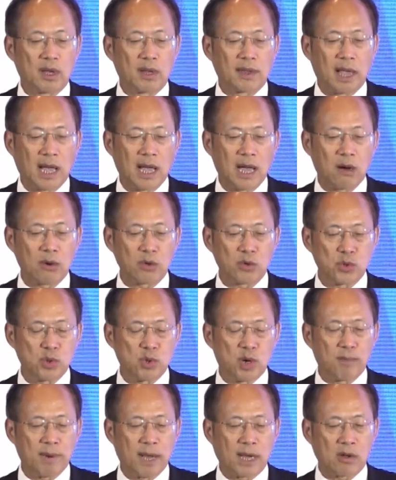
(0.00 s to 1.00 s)
now
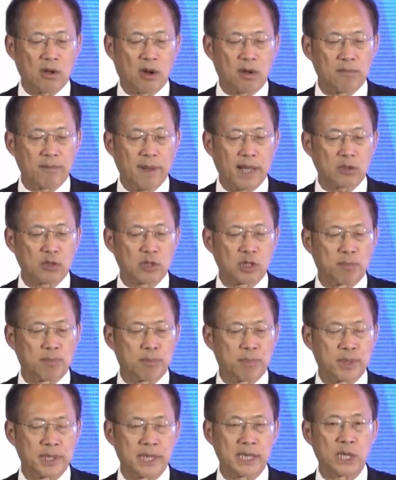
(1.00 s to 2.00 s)
Europe had gone back to the
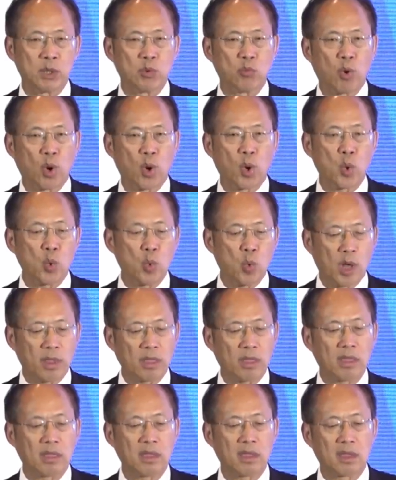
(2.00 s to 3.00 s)
pre-World War
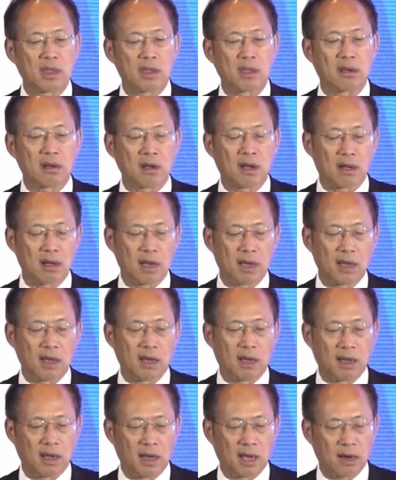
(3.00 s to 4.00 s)
I
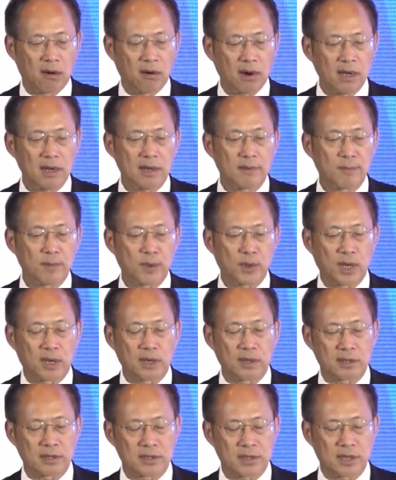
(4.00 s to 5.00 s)
era,
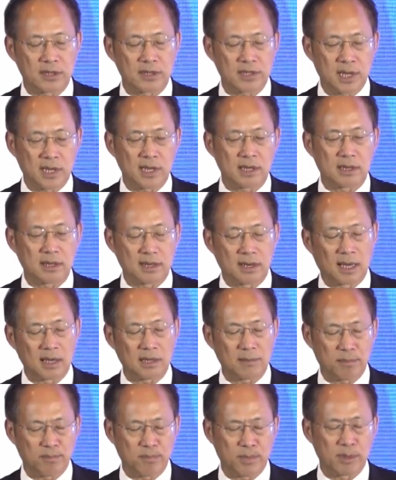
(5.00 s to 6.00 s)
okay, the state
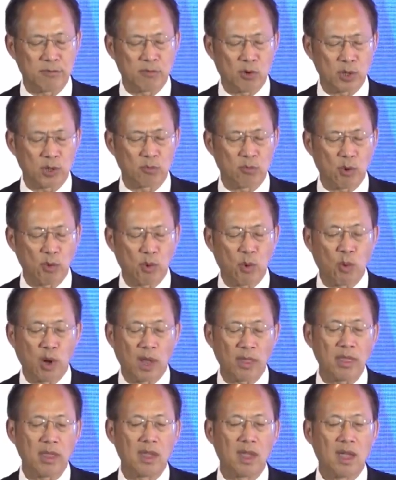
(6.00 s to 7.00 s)
like before the World War
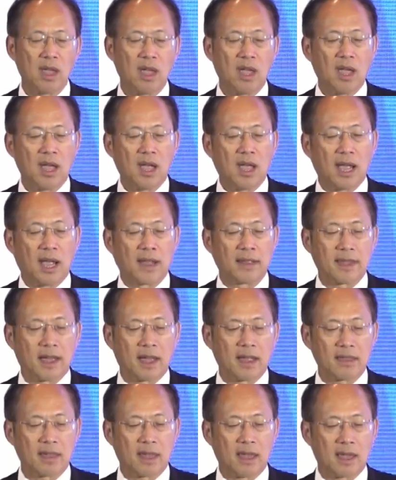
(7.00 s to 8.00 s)
I, and
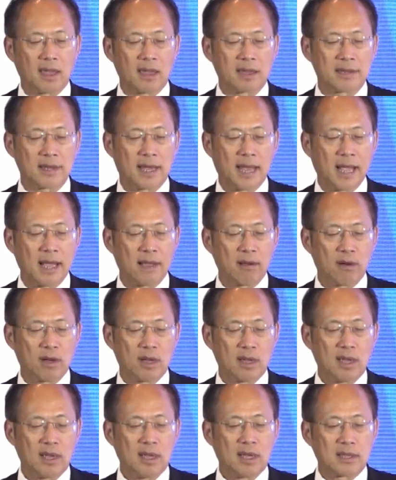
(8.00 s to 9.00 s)
then it's
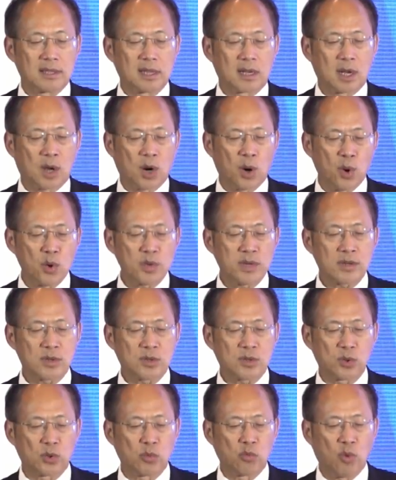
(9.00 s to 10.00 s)
the
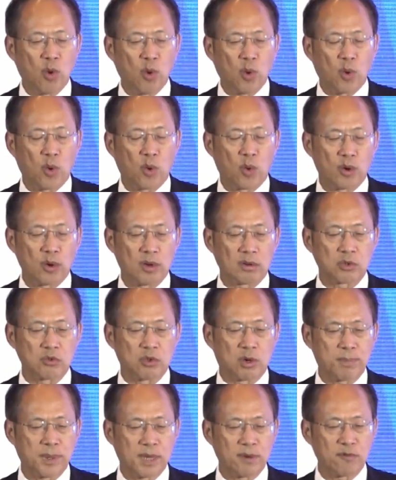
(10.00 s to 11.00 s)
closest to war,
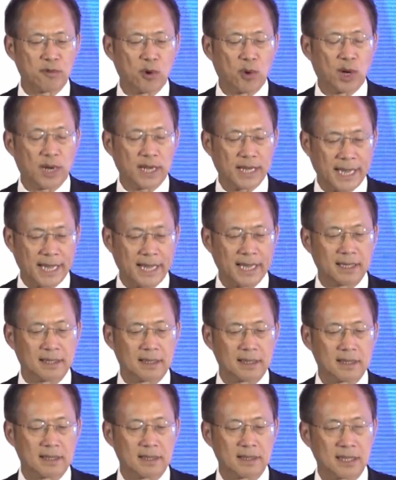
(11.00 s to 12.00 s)
European war
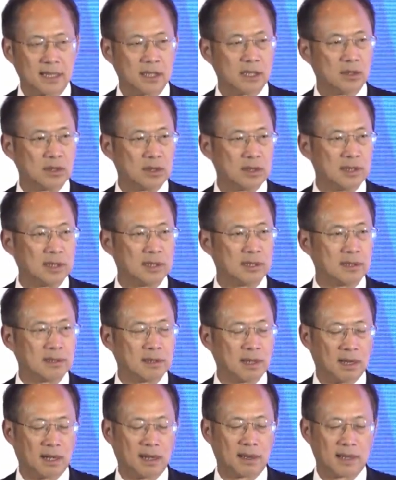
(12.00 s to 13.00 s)
again
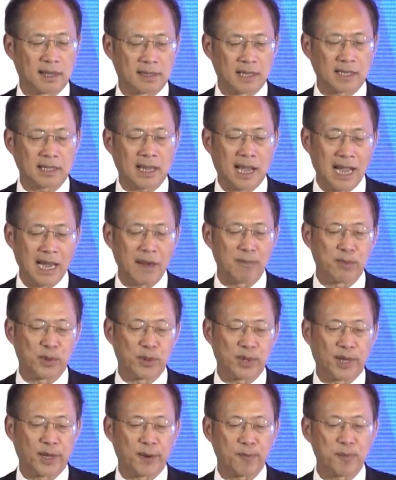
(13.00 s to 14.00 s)
at that time,
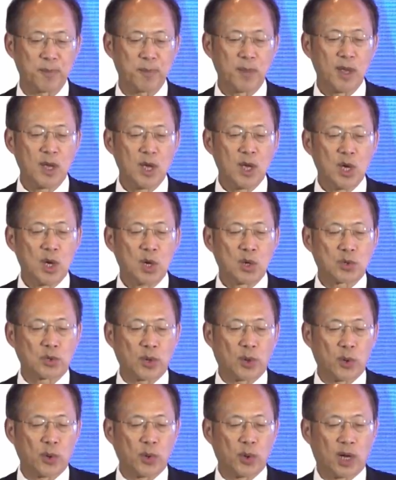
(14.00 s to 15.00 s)
okay.
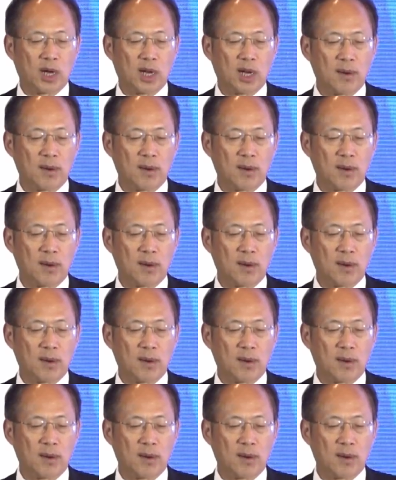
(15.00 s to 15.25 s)
So